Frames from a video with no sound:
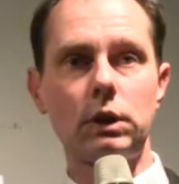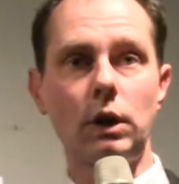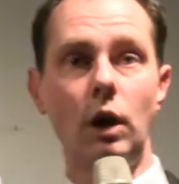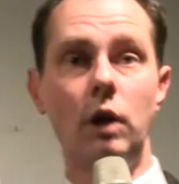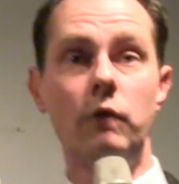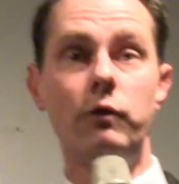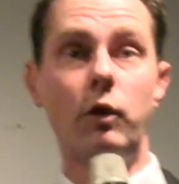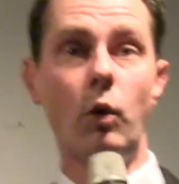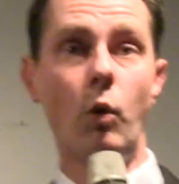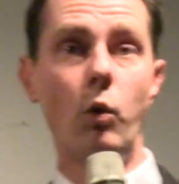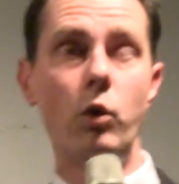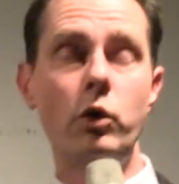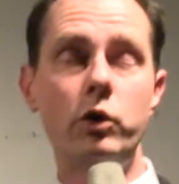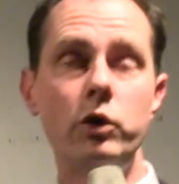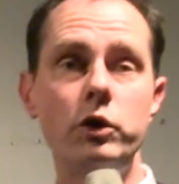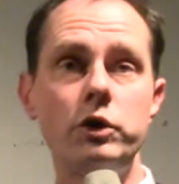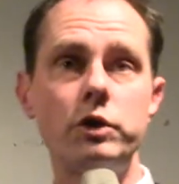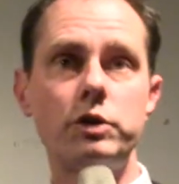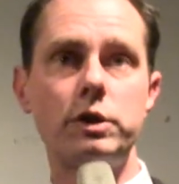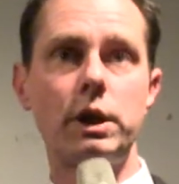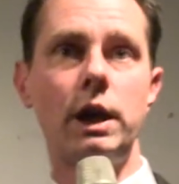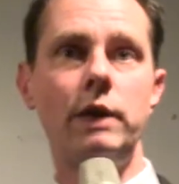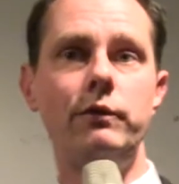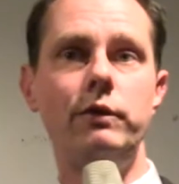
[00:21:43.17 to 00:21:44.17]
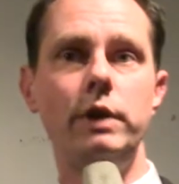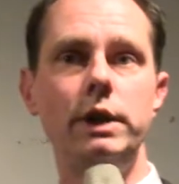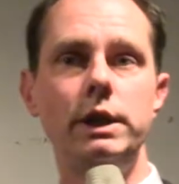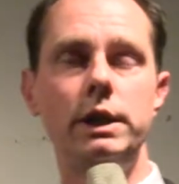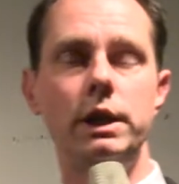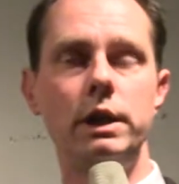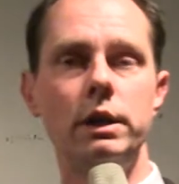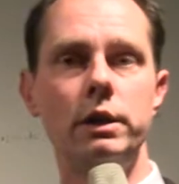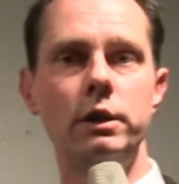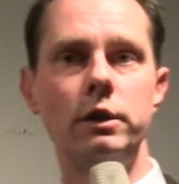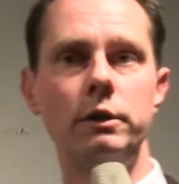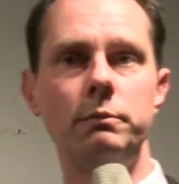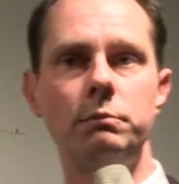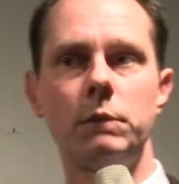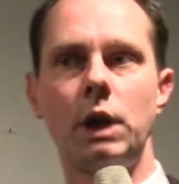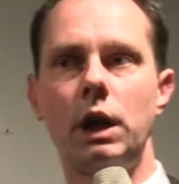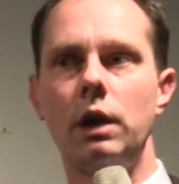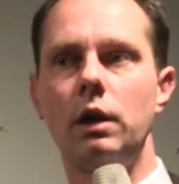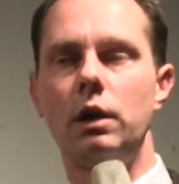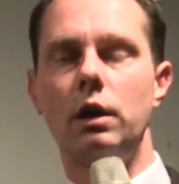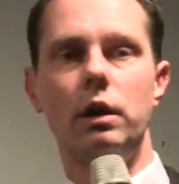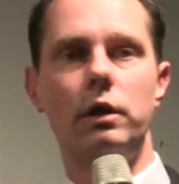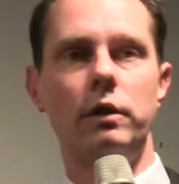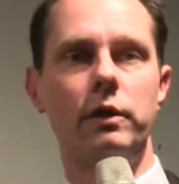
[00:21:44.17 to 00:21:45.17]
of August every year,
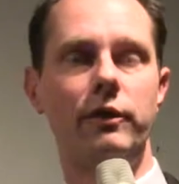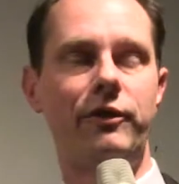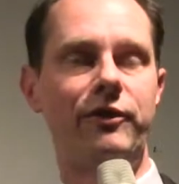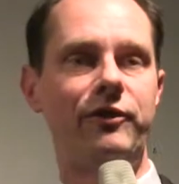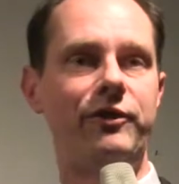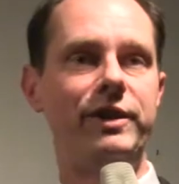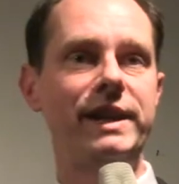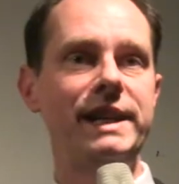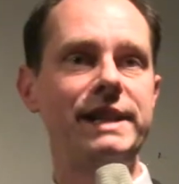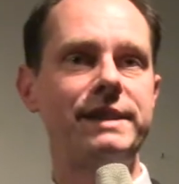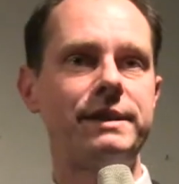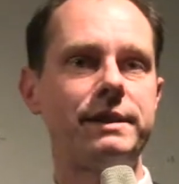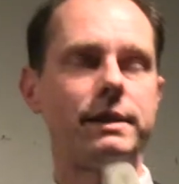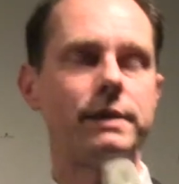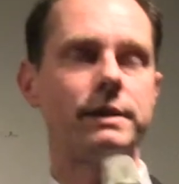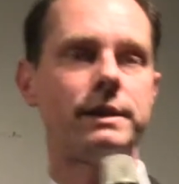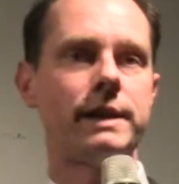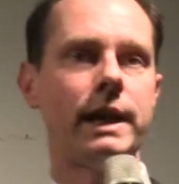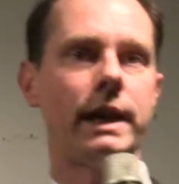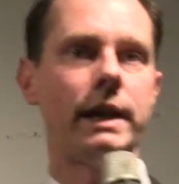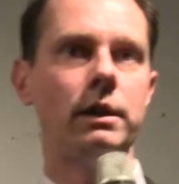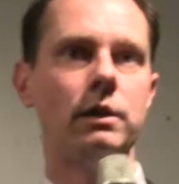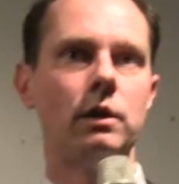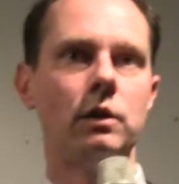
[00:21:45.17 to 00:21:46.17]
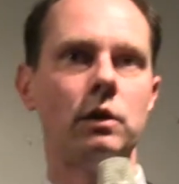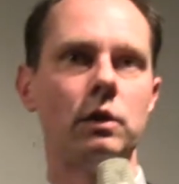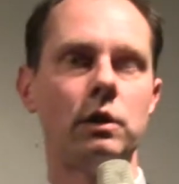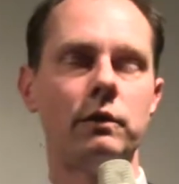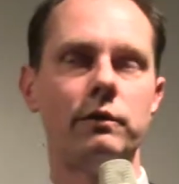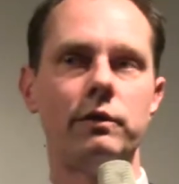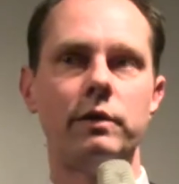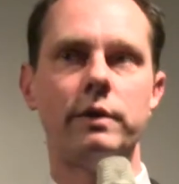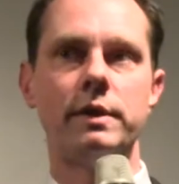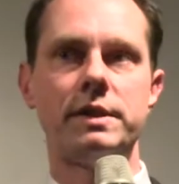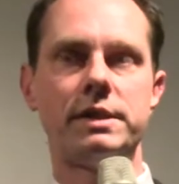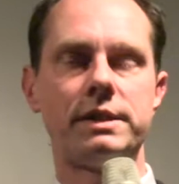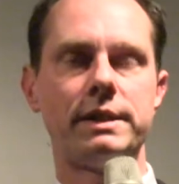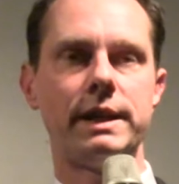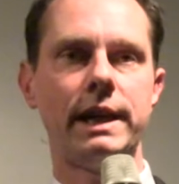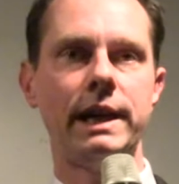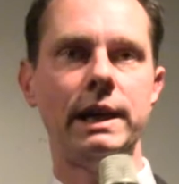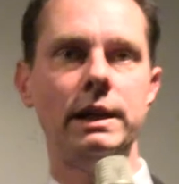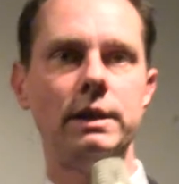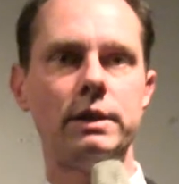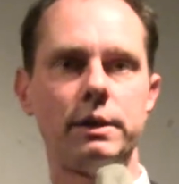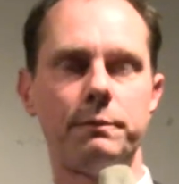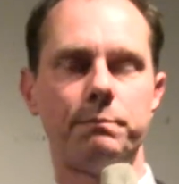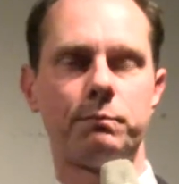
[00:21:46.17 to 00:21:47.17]
the feast day of the
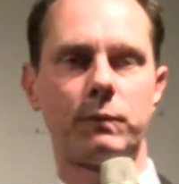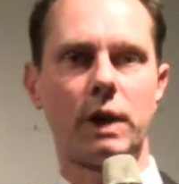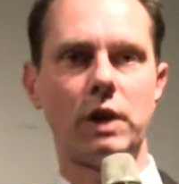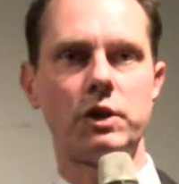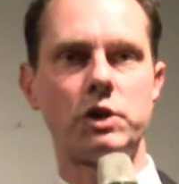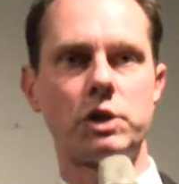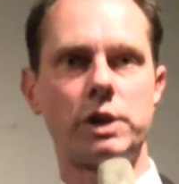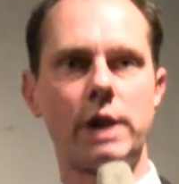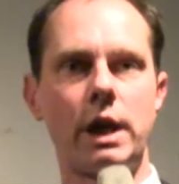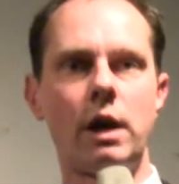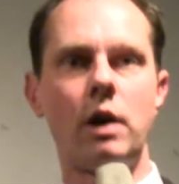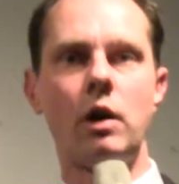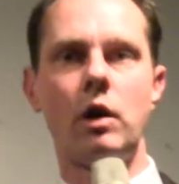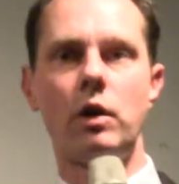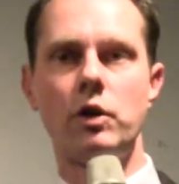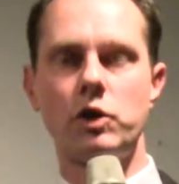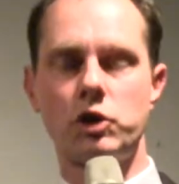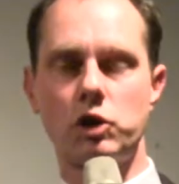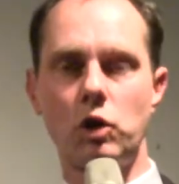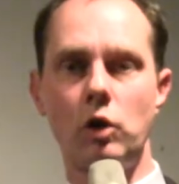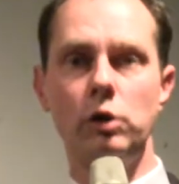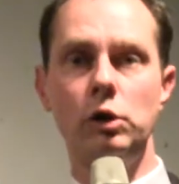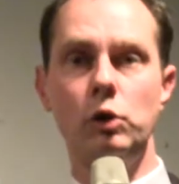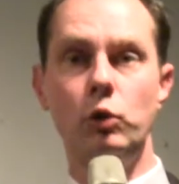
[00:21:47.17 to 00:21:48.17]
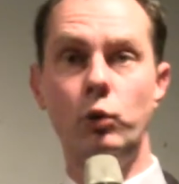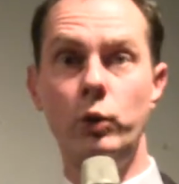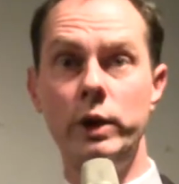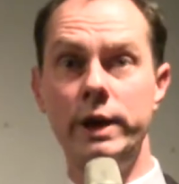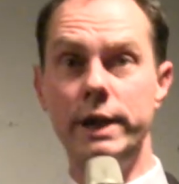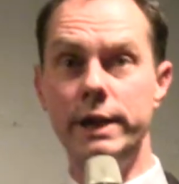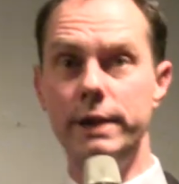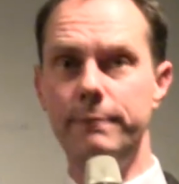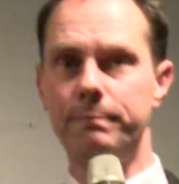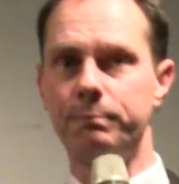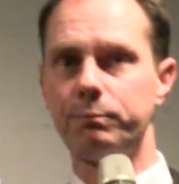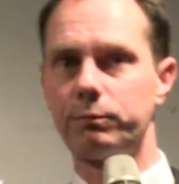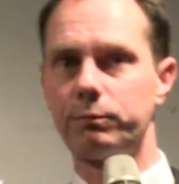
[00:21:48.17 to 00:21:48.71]
Saint Saint-Louis,